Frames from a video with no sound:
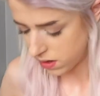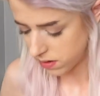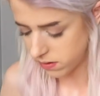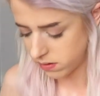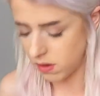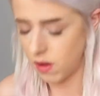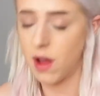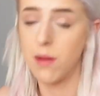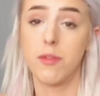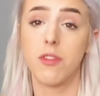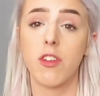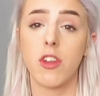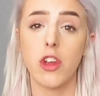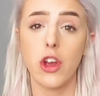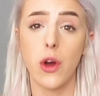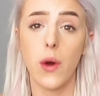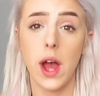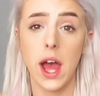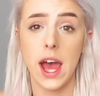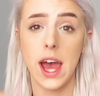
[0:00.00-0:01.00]
So I'm just gonna
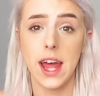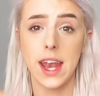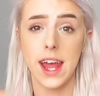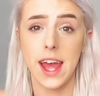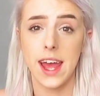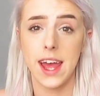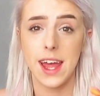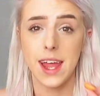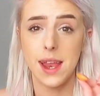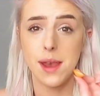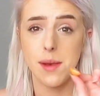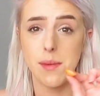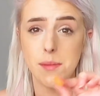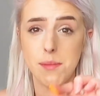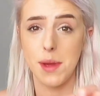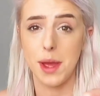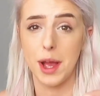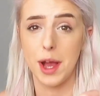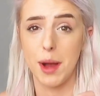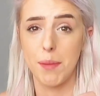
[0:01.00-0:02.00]
go ahead and
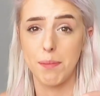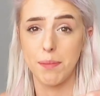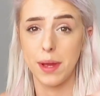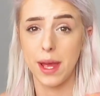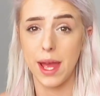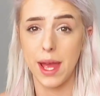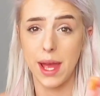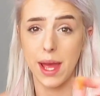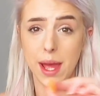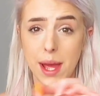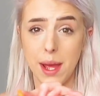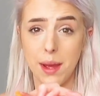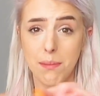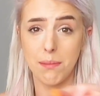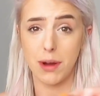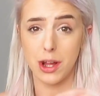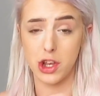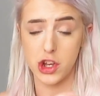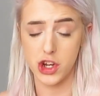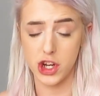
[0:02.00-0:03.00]
make up a
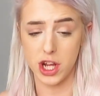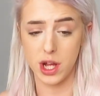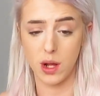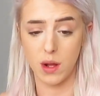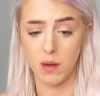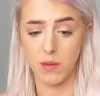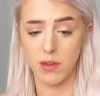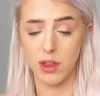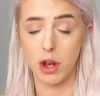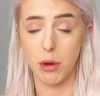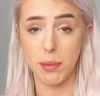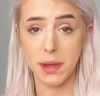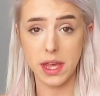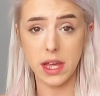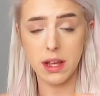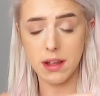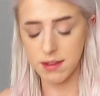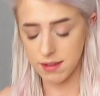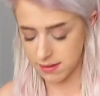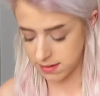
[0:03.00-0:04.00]
bunch of little
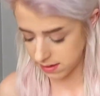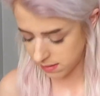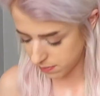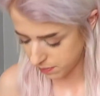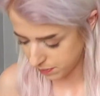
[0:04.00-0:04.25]
beaks.